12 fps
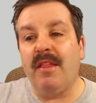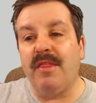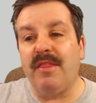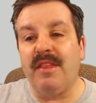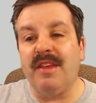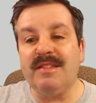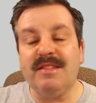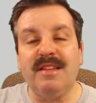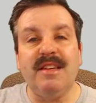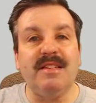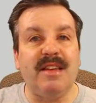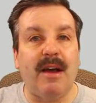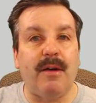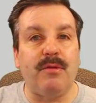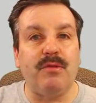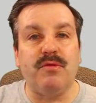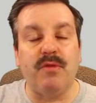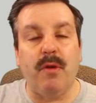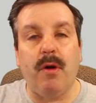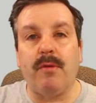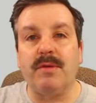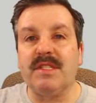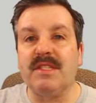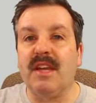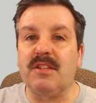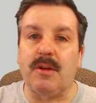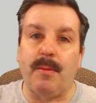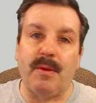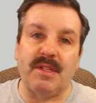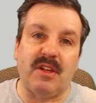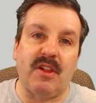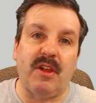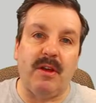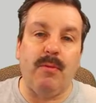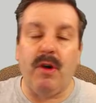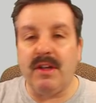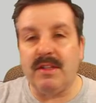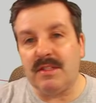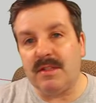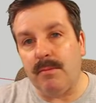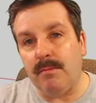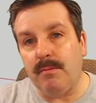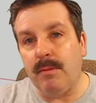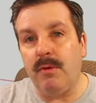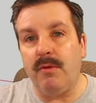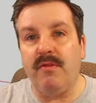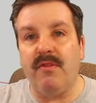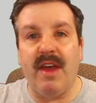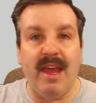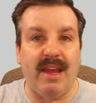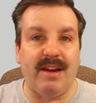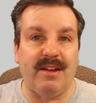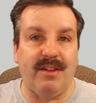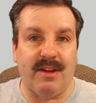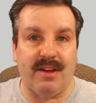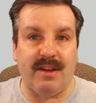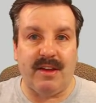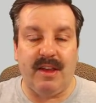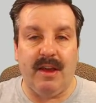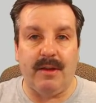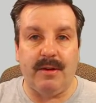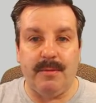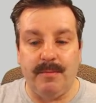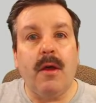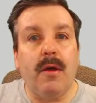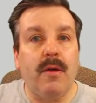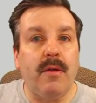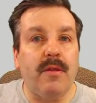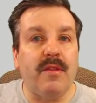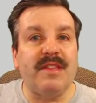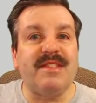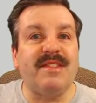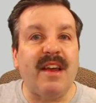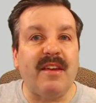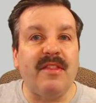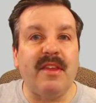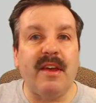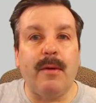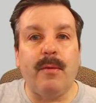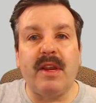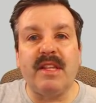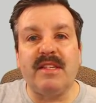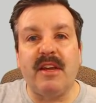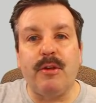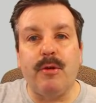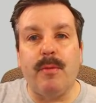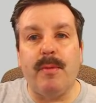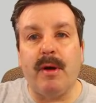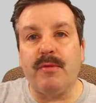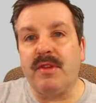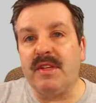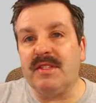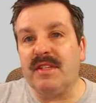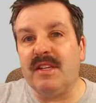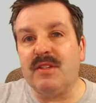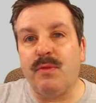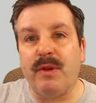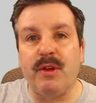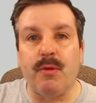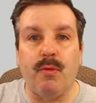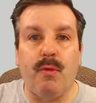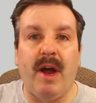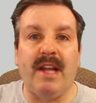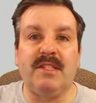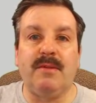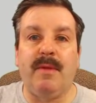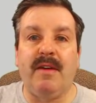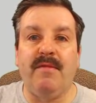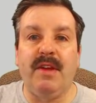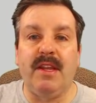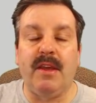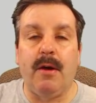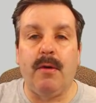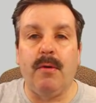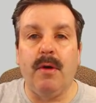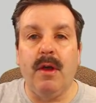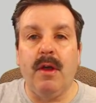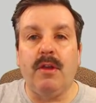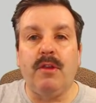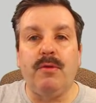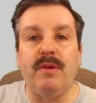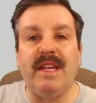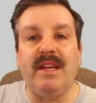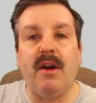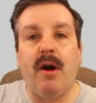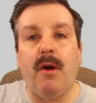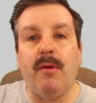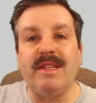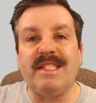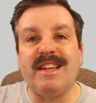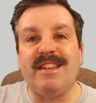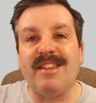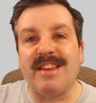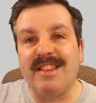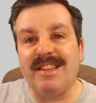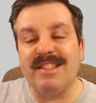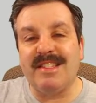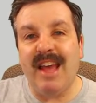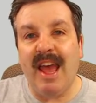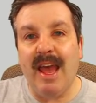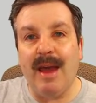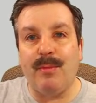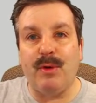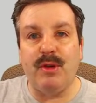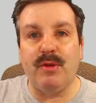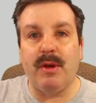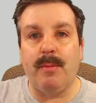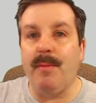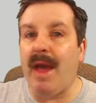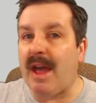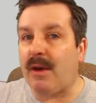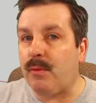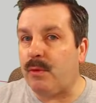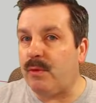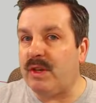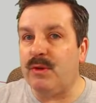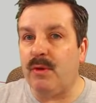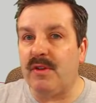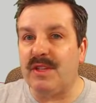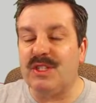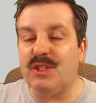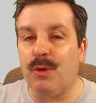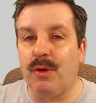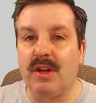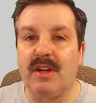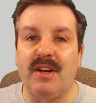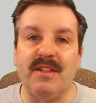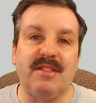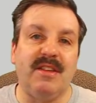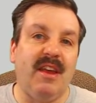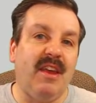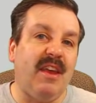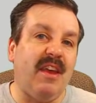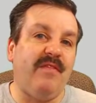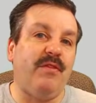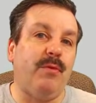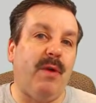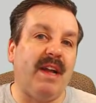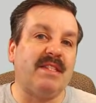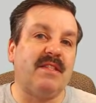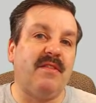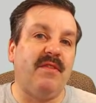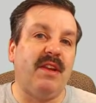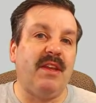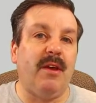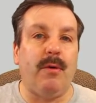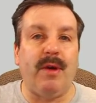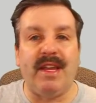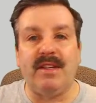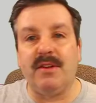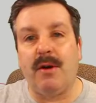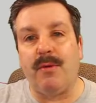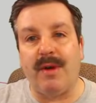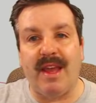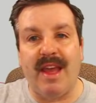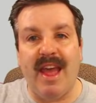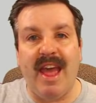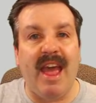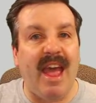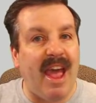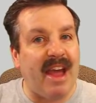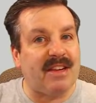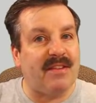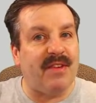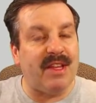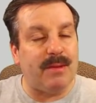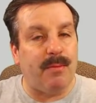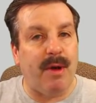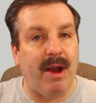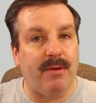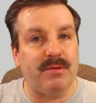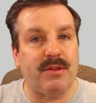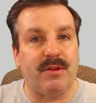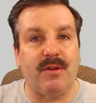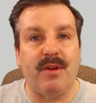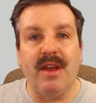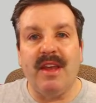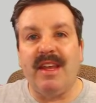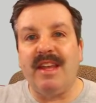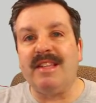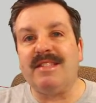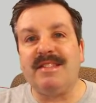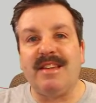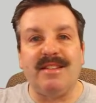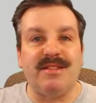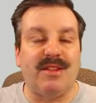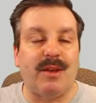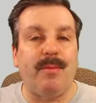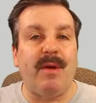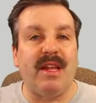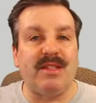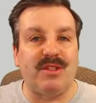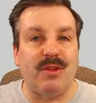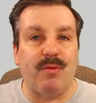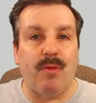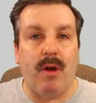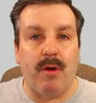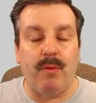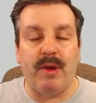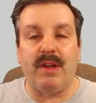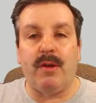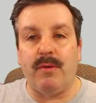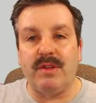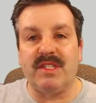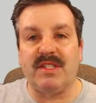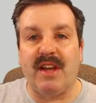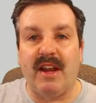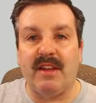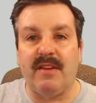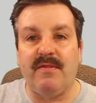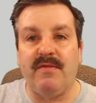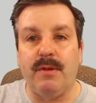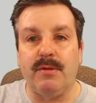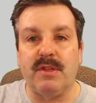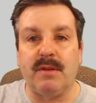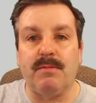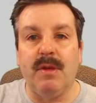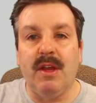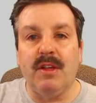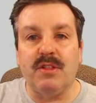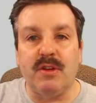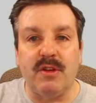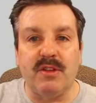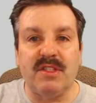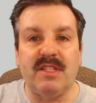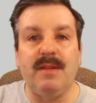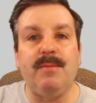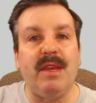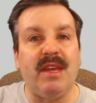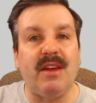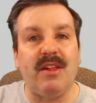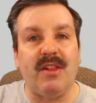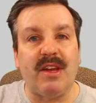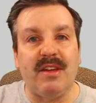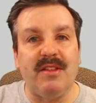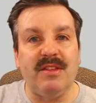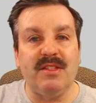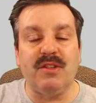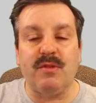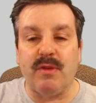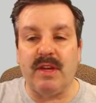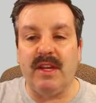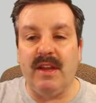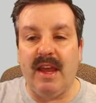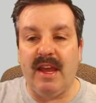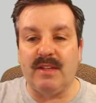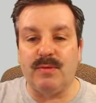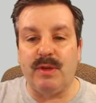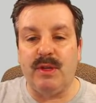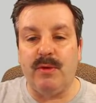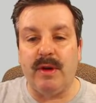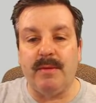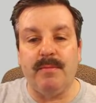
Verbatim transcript: This is how you draw with SketchUp. It's click once, move, and click again. The second thing I want to tell you about this is when you're watching my video, you need to always click this tab when you come back. When we do all these shortcuts, if you watch the video and don't activate the browser, it sends the commands to the wrong window, which is kind of confusing. So you'll see me clicking this screen as we do it.